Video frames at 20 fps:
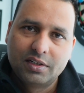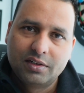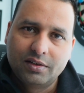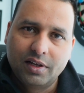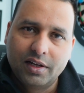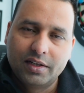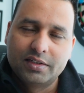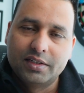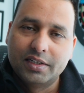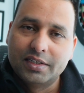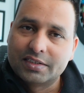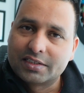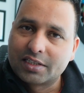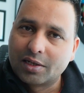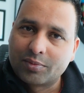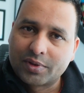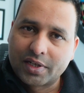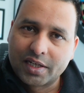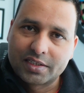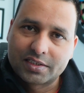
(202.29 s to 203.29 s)
And in
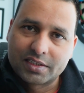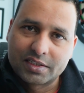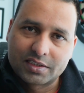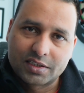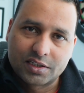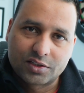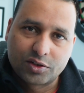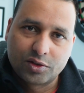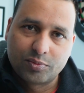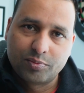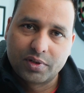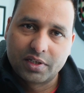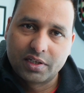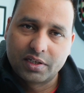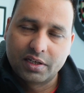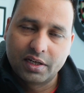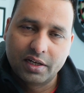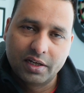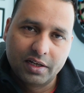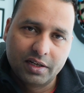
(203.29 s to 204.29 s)
some cases, it could
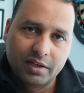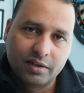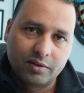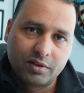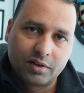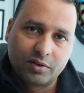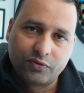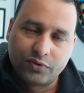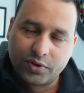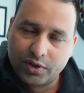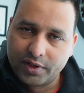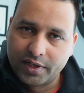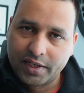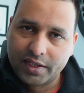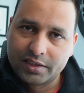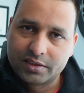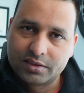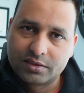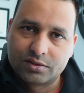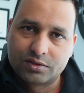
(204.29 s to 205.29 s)
be a few
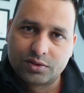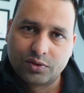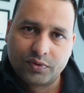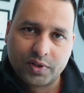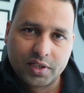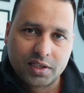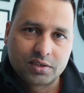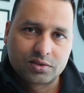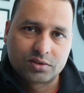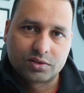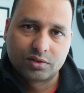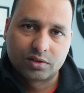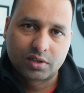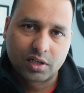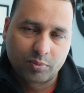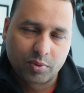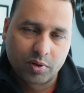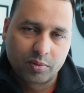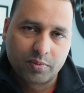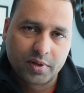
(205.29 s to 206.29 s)
days to weeks to a
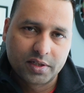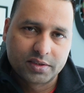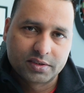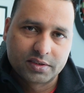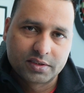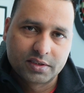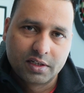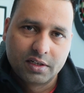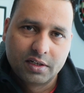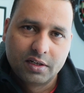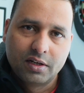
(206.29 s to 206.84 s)
couple of months.